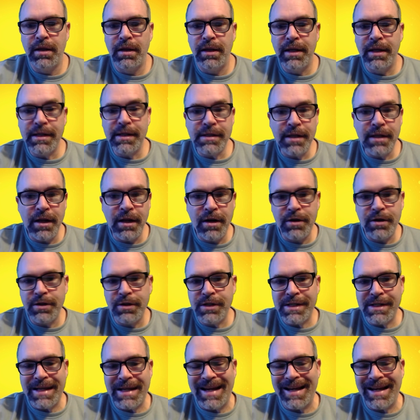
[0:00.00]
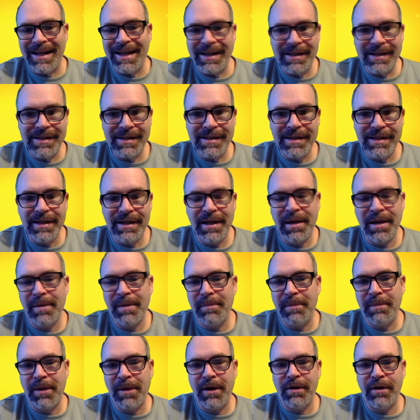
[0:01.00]
This large size
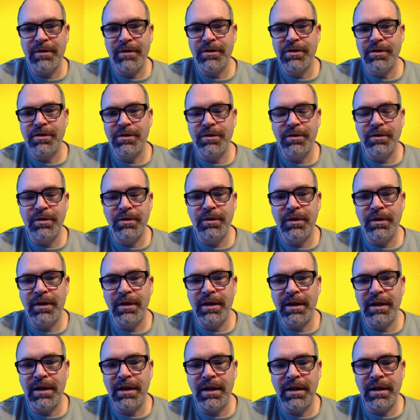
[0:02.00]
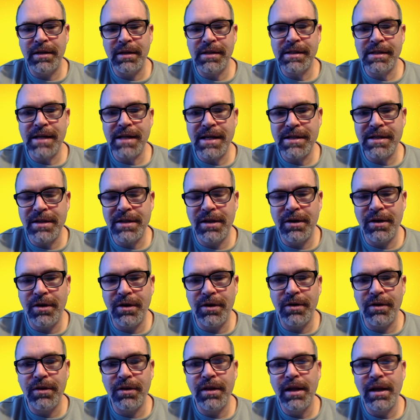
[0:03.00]
compared to the size of the
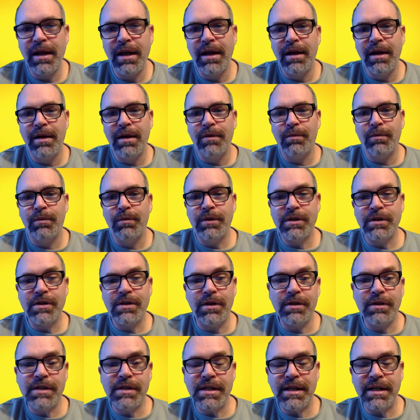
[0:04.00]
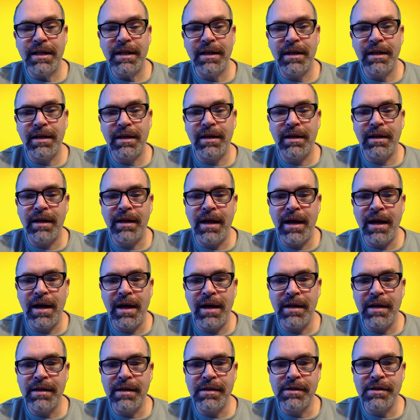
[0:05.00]
Earth results in
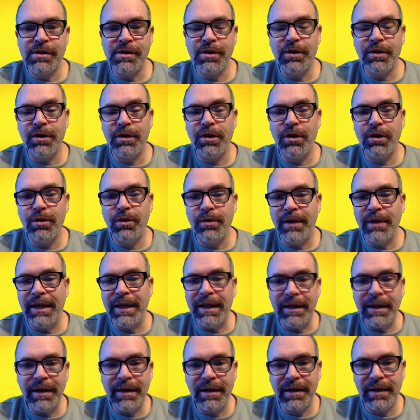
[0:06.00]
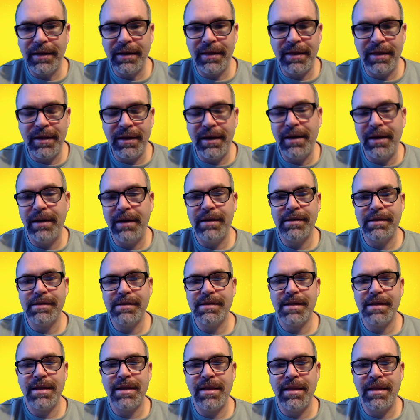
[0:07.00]
certain unique
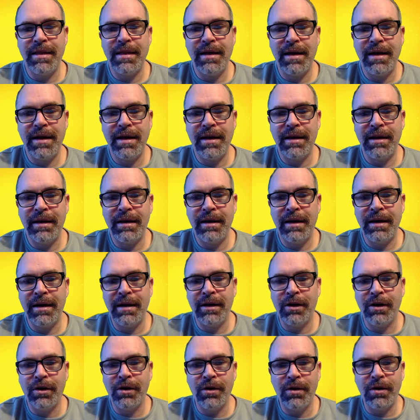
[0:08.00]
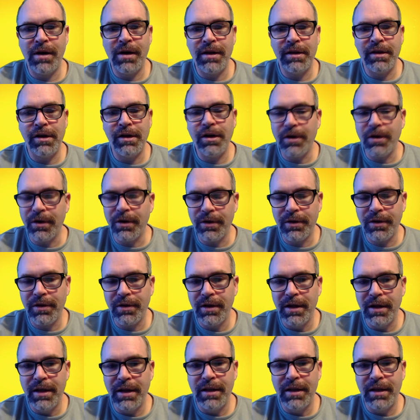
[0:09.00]
things that occur on the Earth.